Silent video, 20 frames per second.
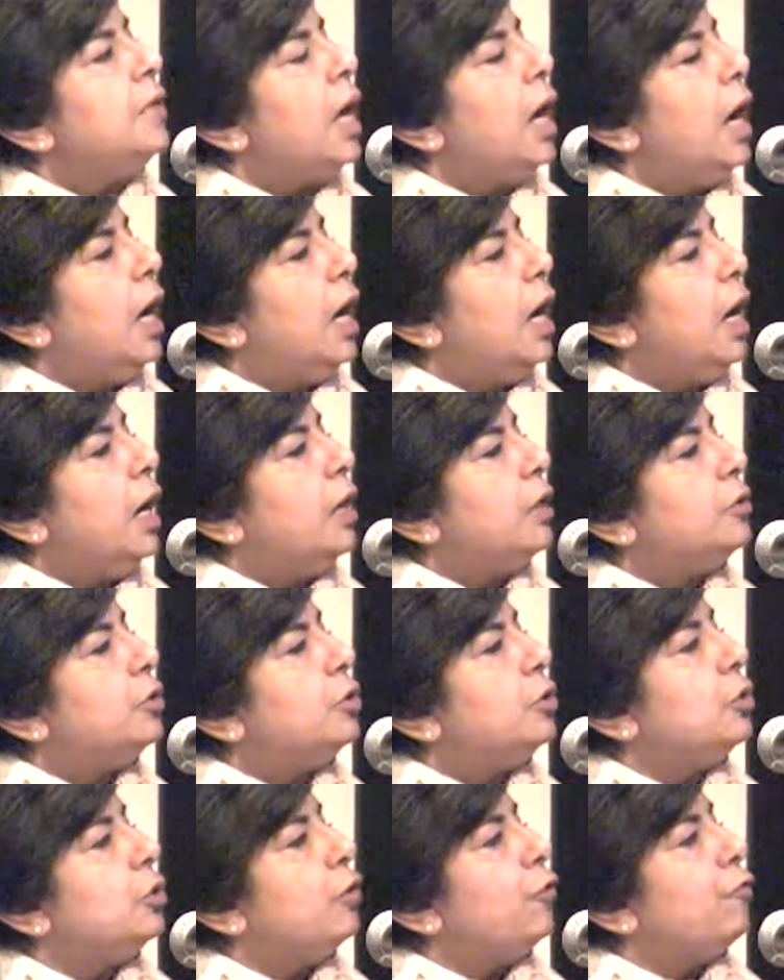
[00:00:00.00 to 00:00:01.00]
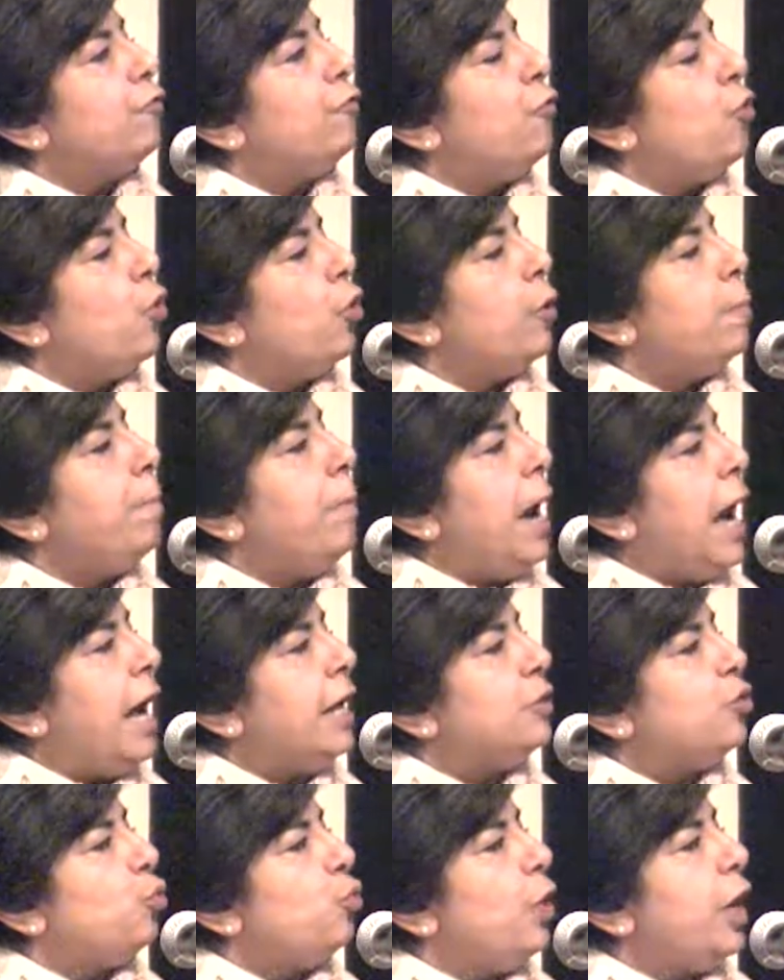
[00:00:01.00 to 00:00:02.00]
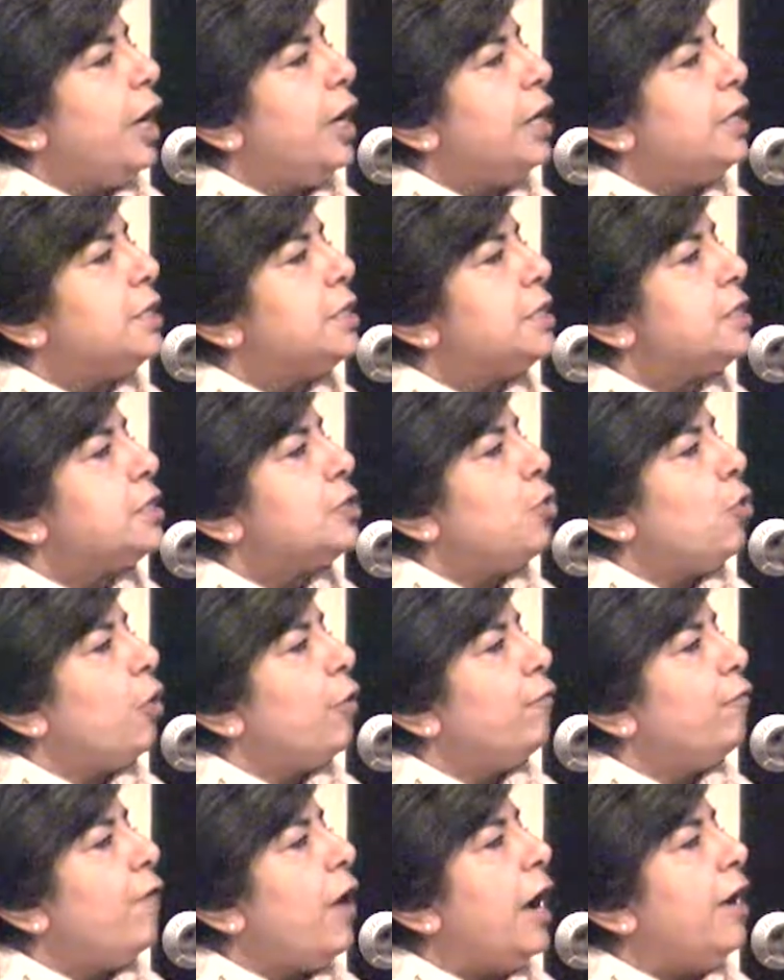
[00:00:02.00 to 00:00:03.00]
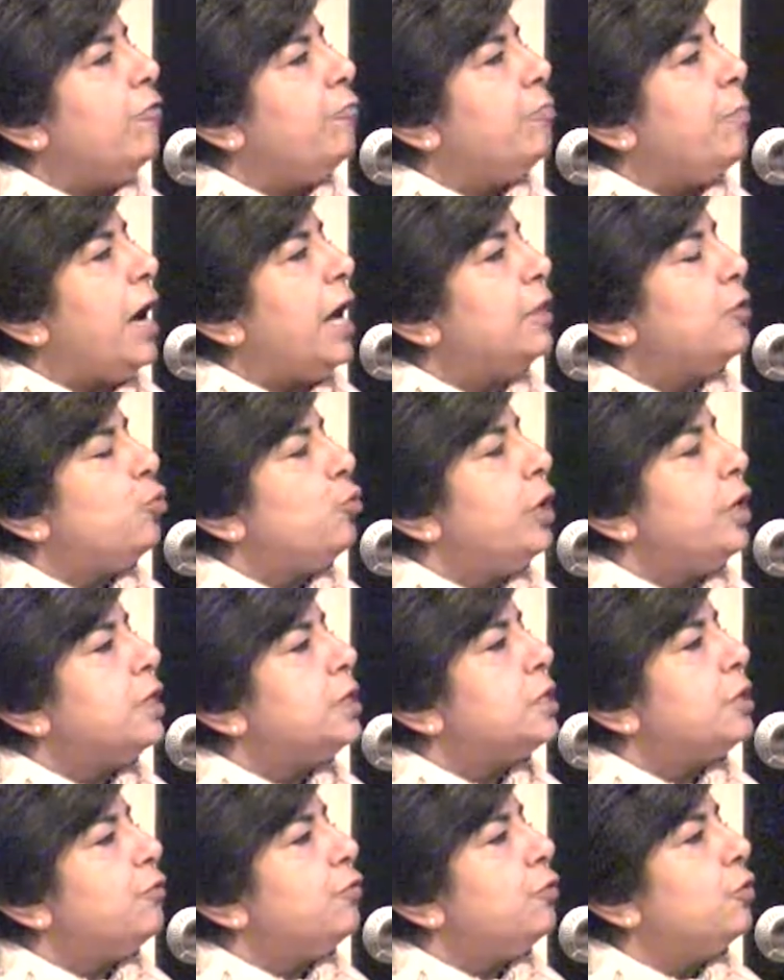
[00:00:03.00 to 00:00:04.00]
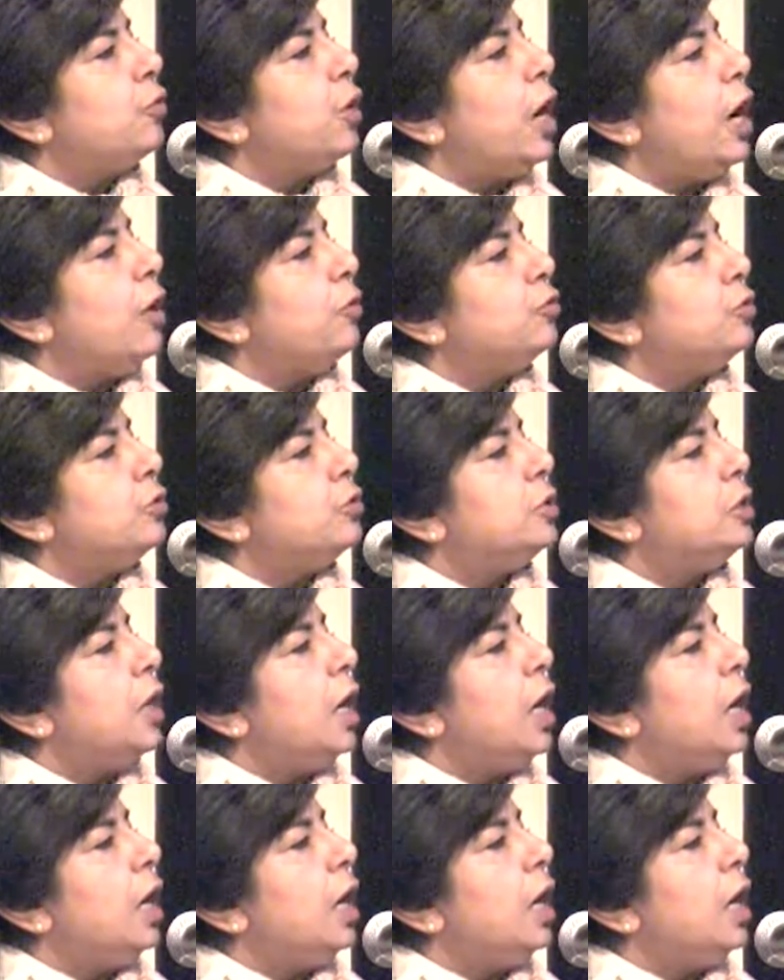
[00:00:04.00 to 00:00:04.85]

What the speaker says: The 4 pathways, or 5 pathways if you count